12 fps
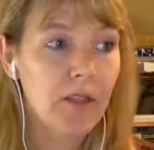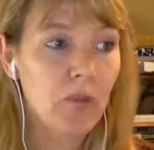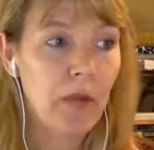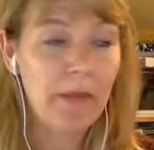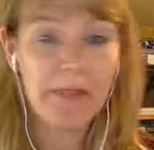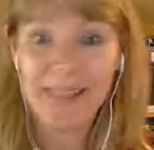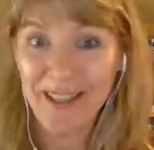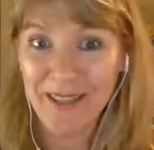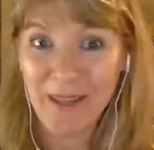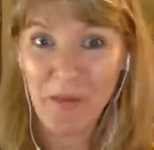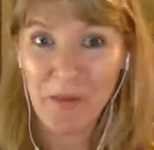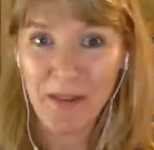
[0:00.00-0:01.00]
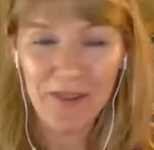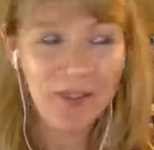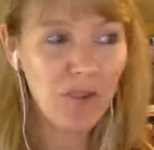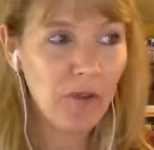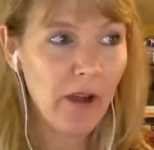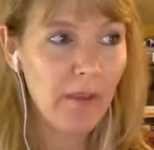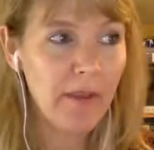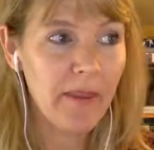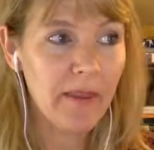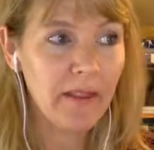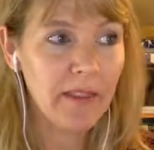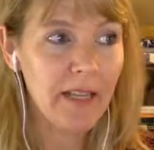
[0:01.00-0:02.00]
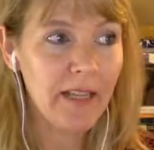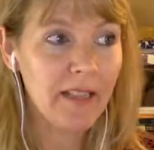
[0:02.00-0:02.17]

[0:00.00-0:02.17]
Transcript: website that I'm about to drop in the links.